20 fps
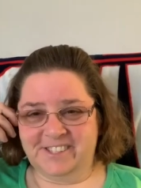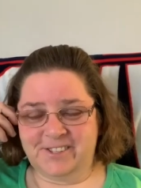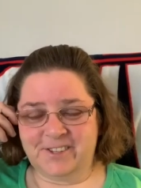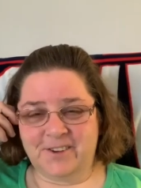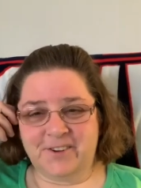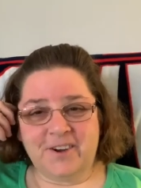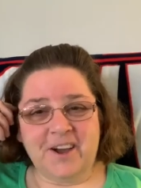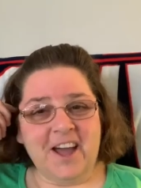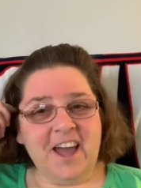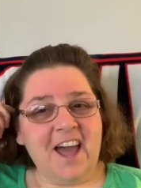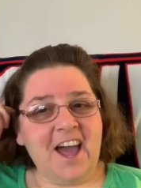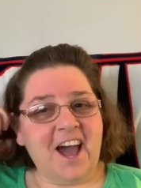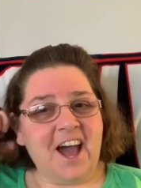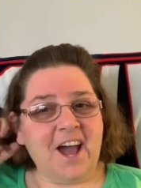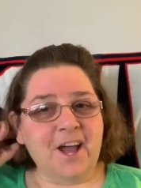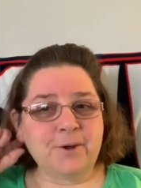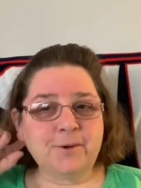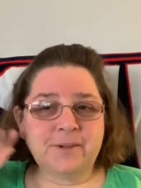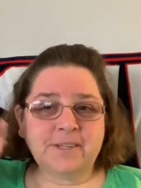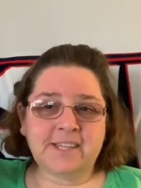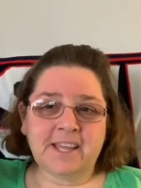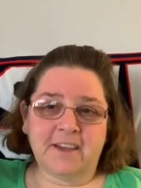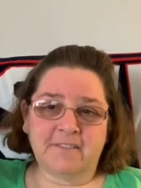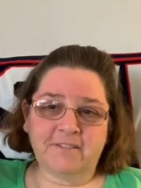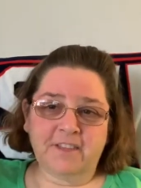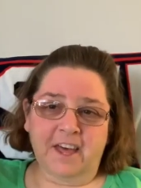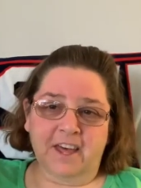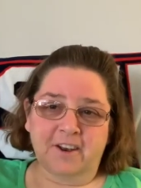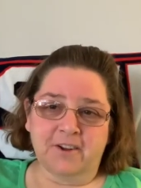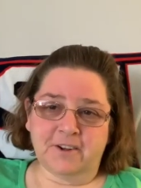so I always have
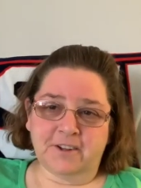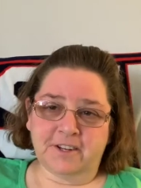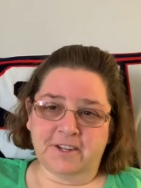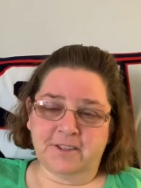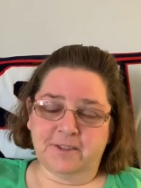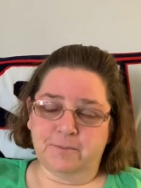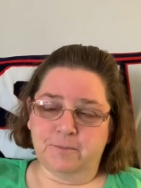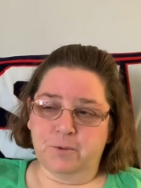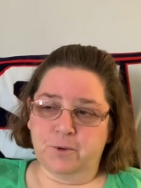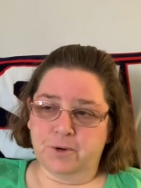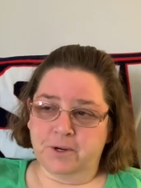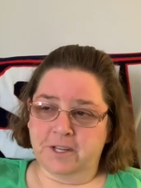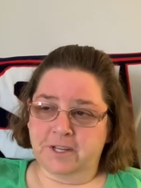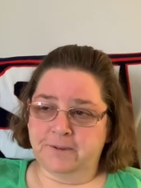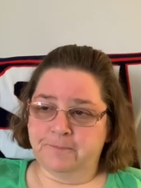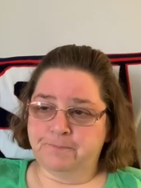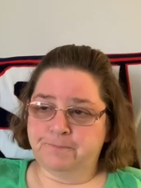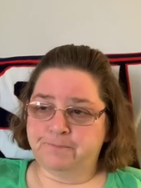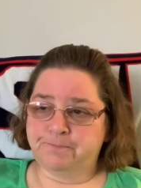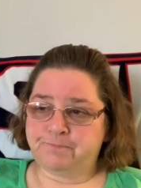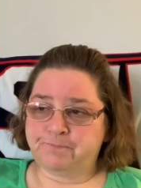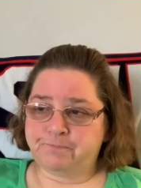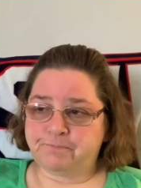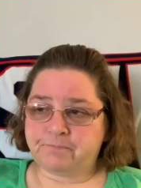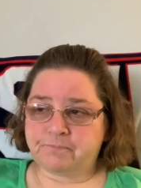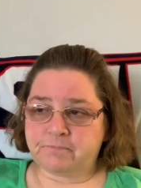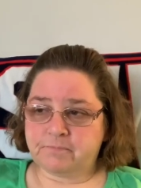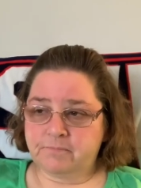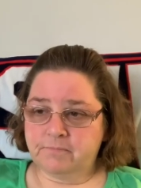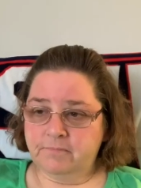that on in the morning,
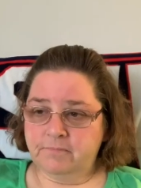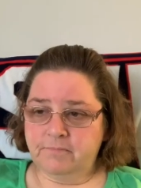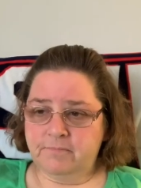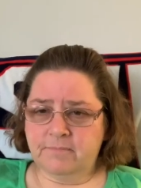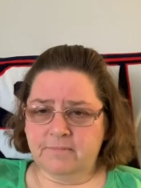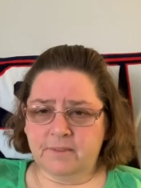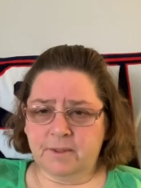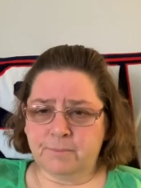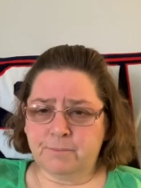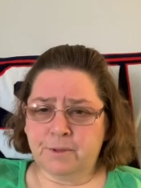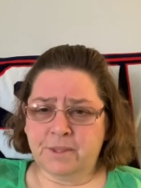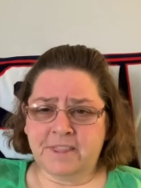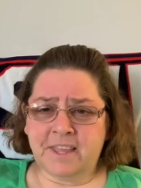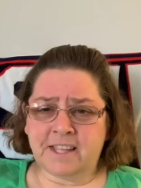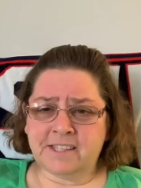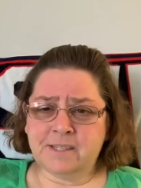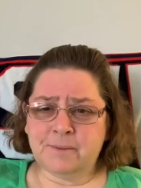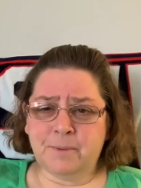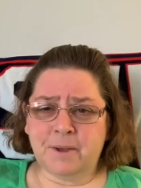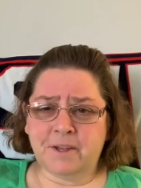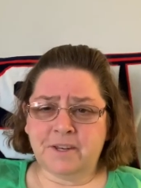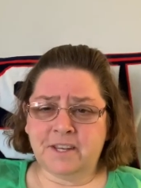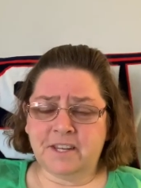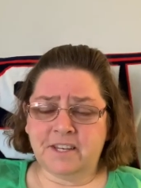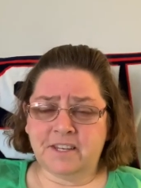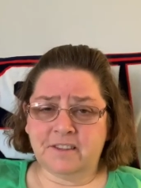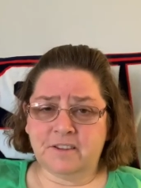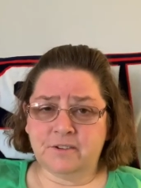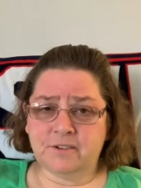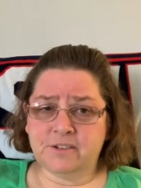but that's about
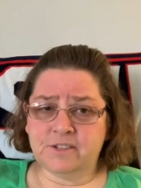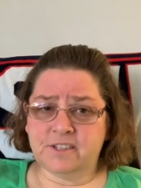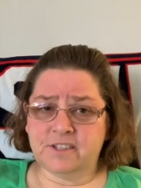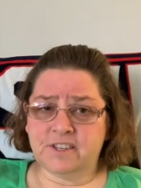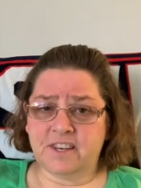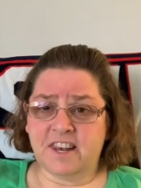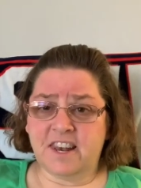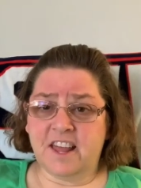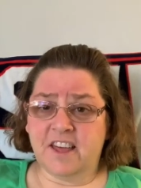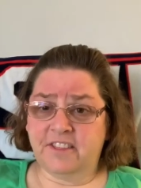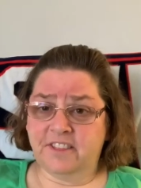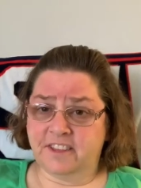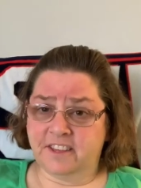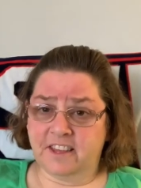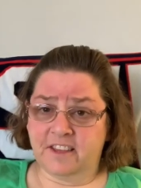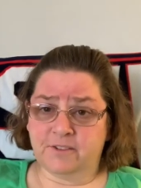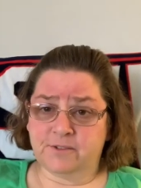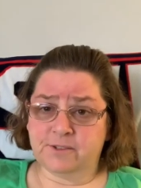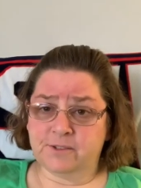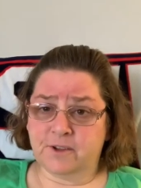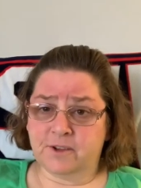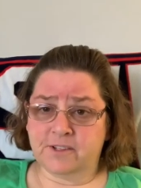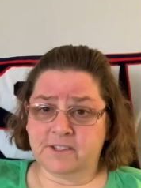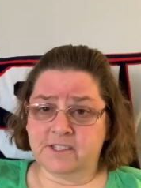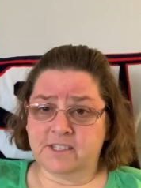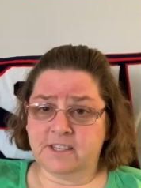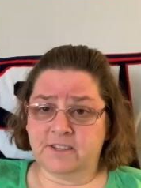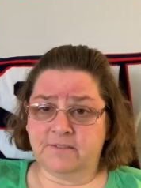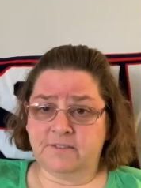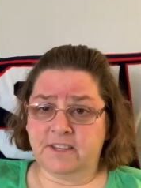it. There's nothing else on
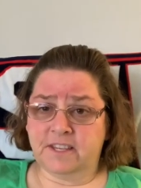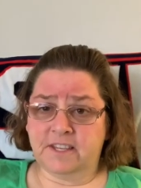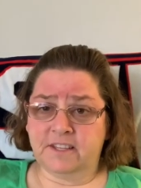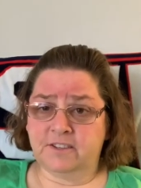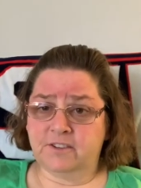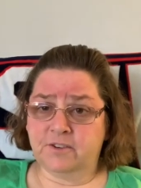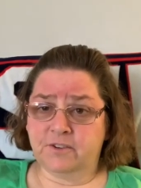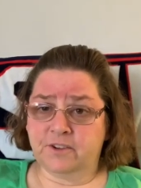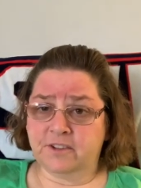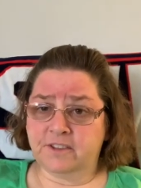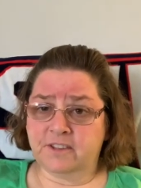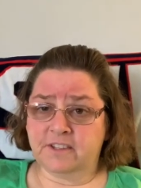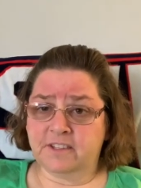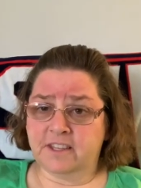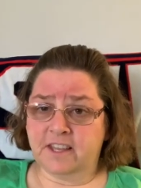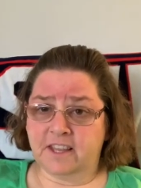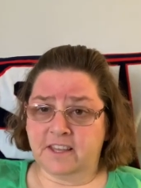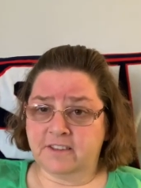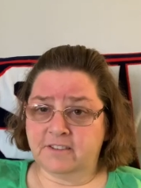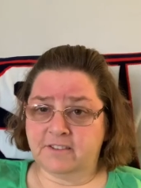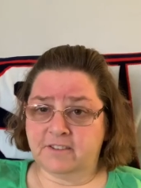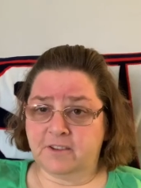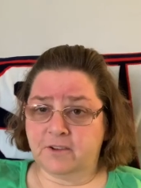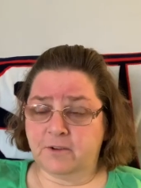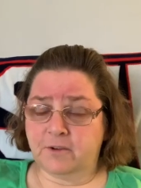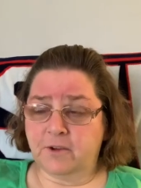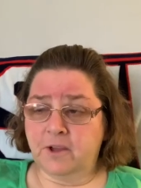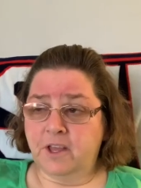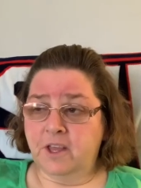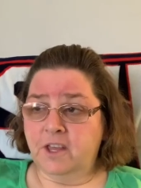TV during the day.
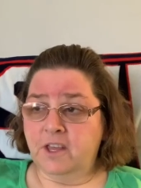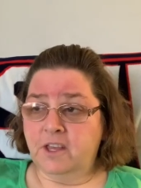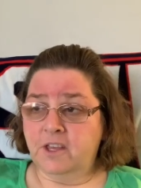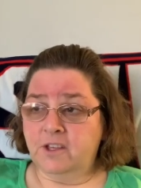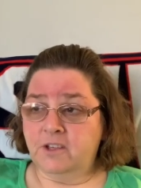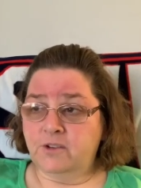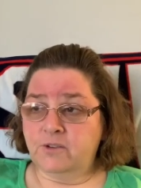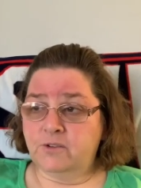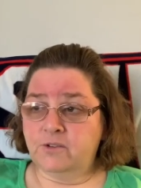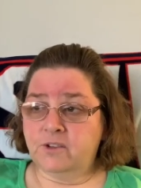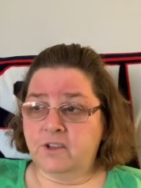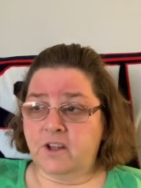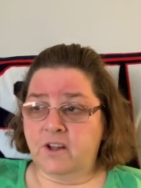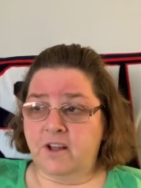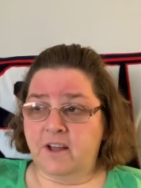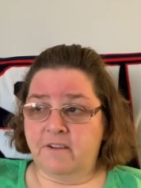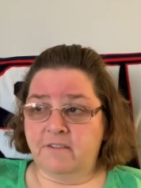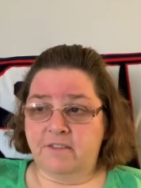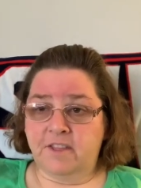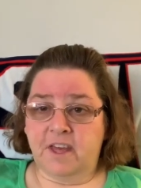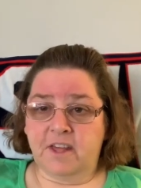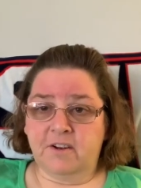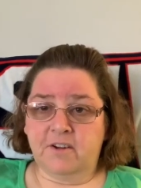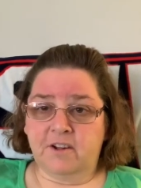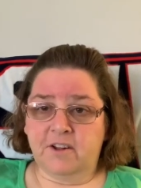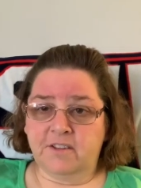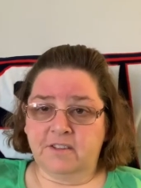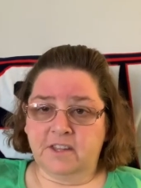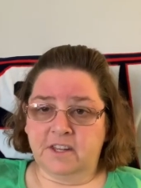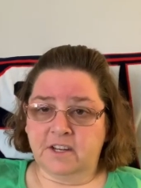So usually I'll have that on
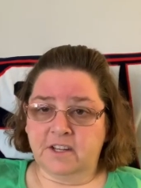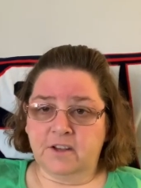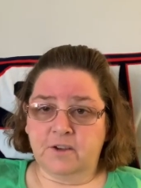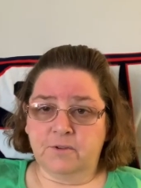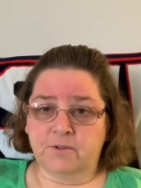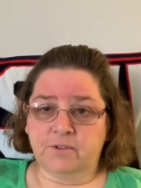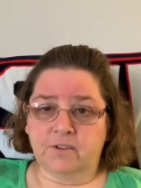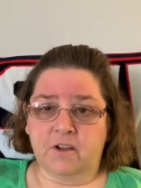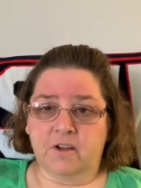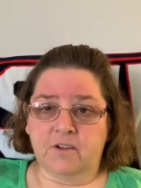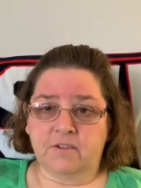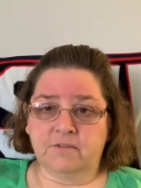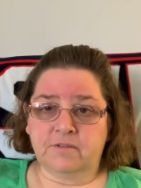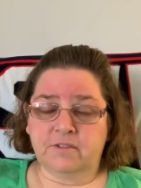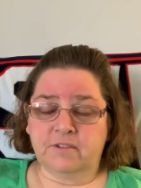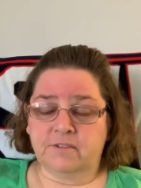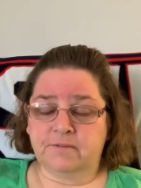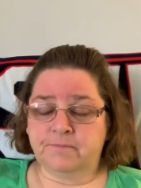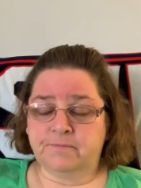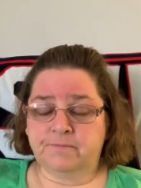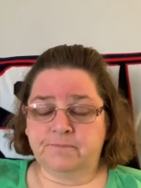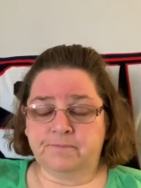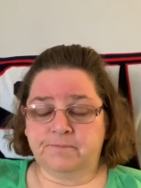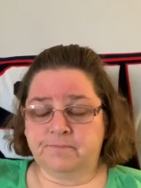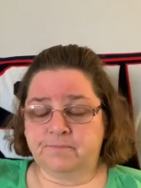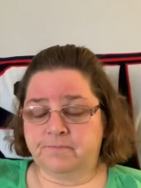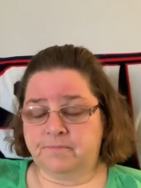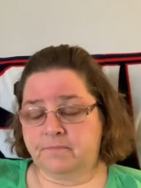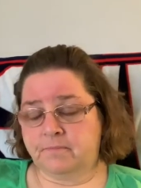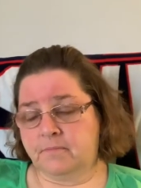and then it goes off and
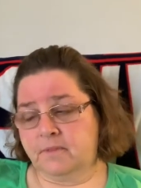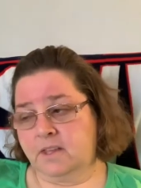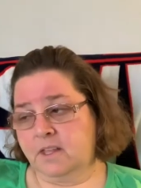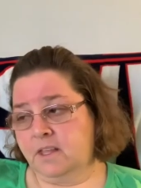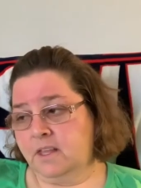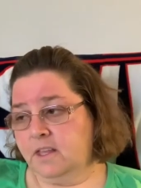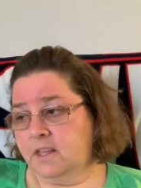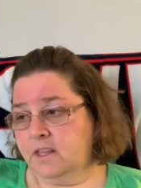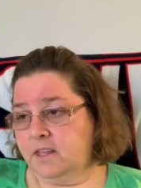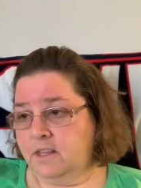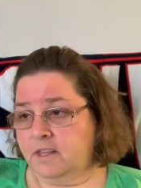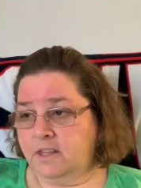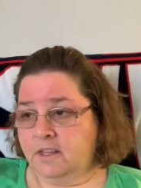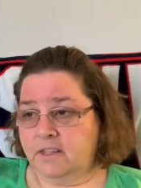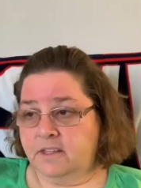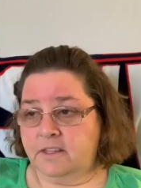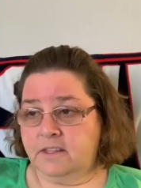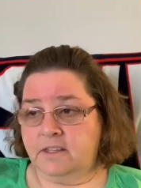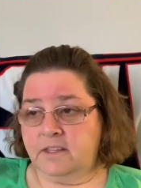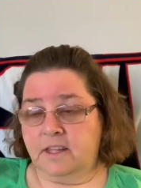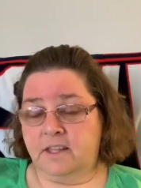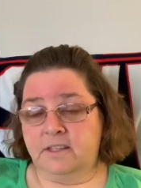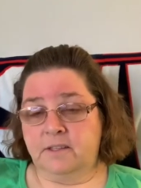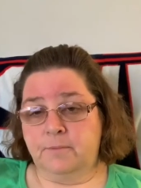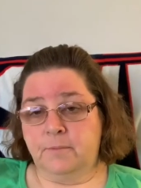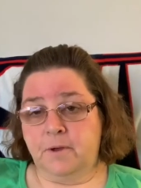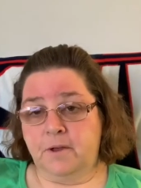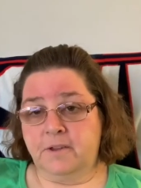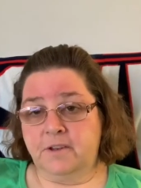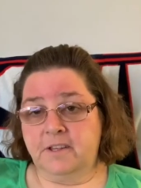that's
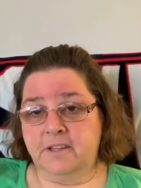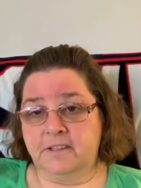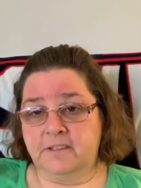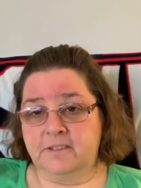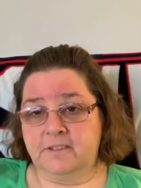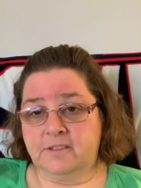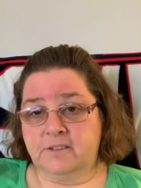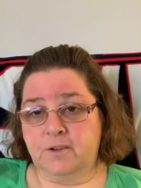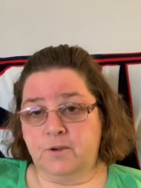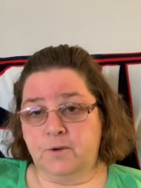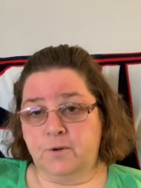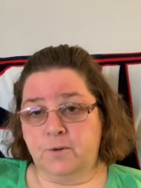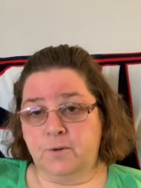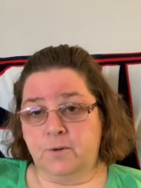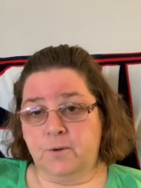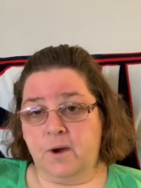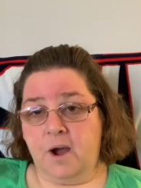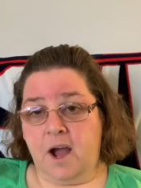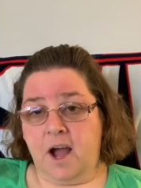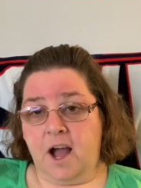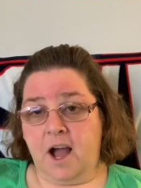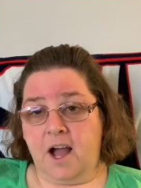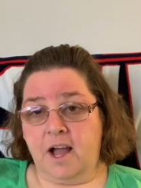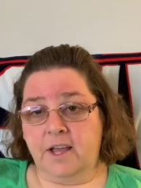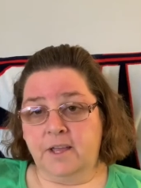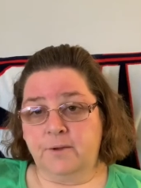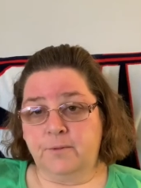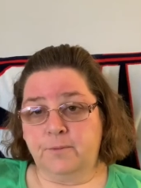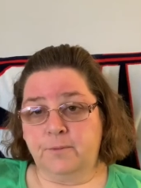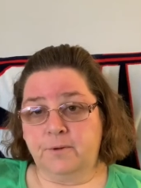about it. So
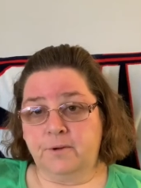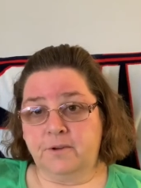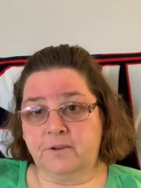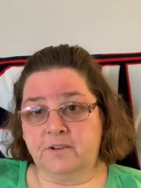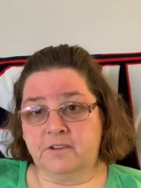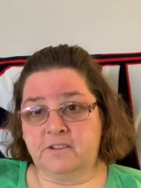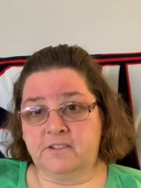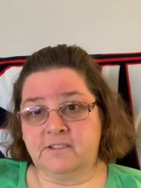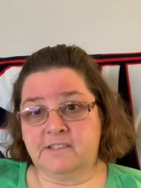I will,